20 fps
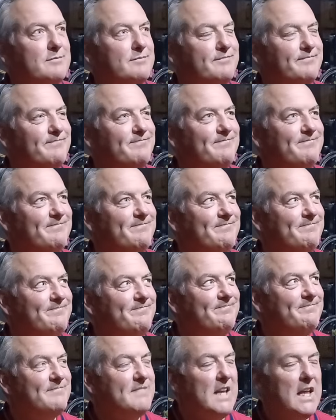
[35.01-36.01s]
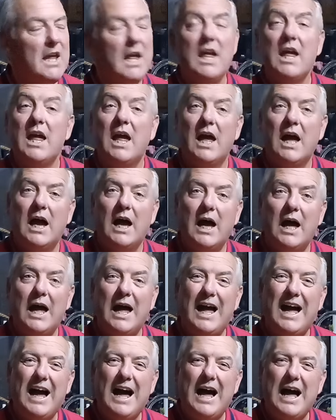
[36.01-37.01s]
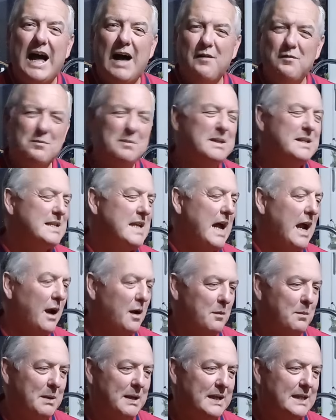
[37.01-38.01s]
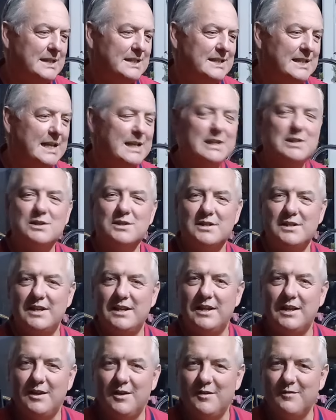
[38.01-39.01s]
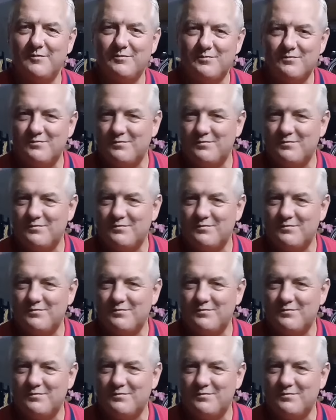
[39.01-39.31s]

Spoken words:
I haven't been terribly since the